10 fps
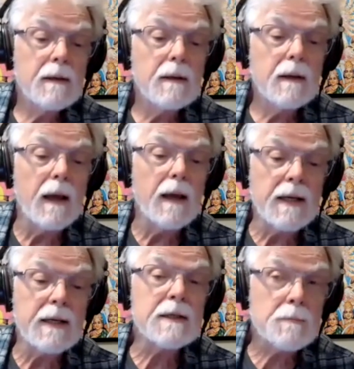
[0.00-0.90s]

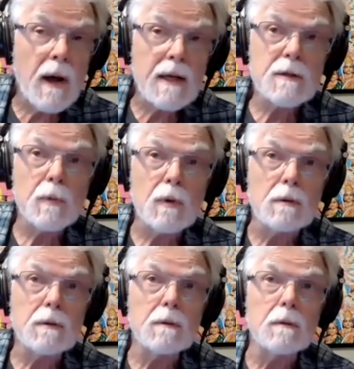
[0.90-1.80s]
it is
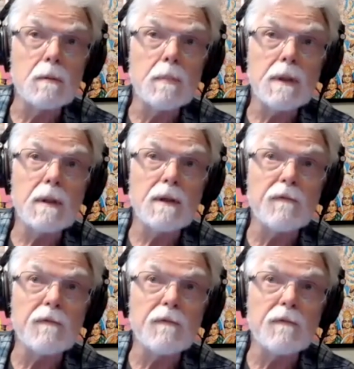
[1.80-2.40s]
possible to build